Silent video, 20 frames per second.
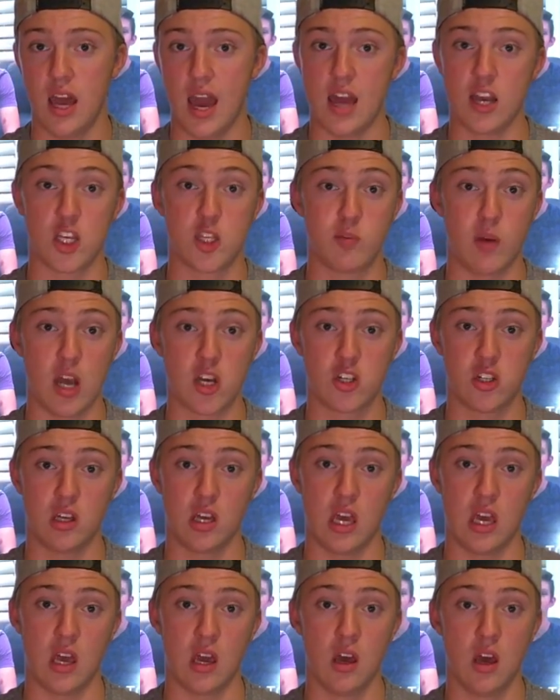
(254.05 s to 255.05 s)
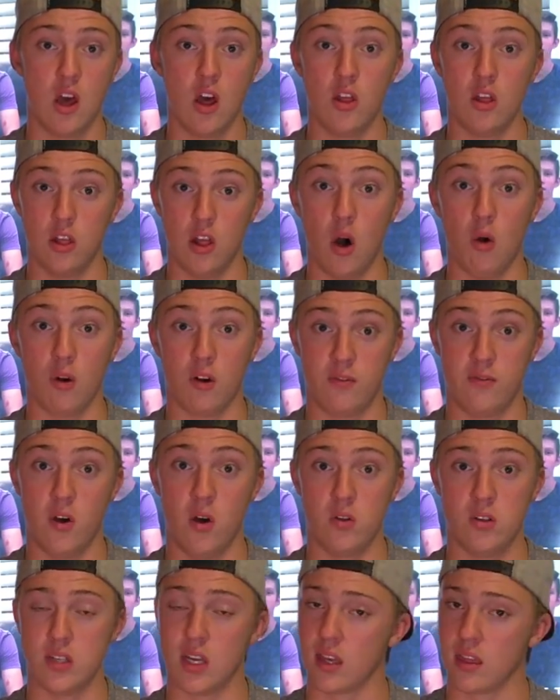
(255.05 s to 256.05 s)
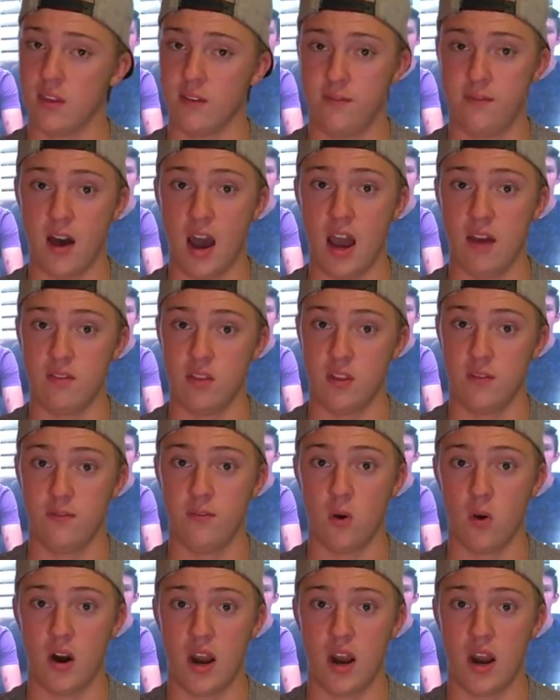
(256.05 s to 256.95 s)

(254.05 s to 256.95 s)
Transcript: and especially lower phones like the 5 and